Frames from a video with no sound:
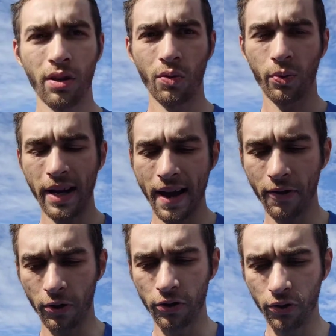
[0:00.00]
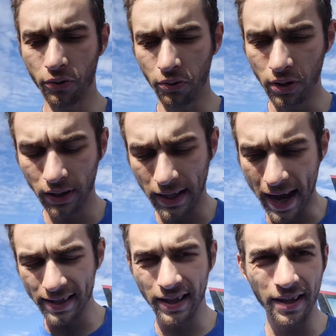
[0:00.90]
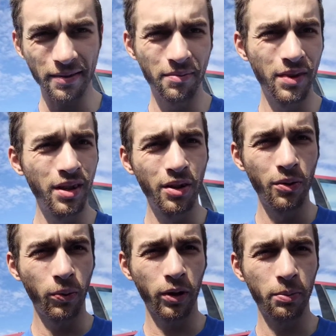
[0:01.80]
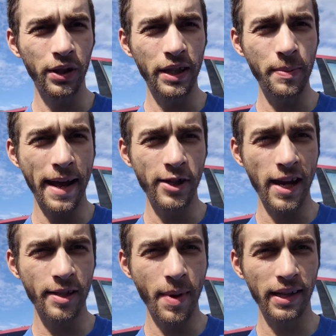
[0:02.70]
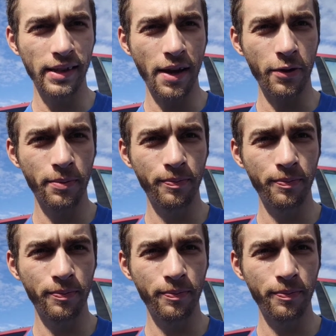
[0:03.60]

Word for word: we have our new gasket. We're gonna put this bad Jackson back together.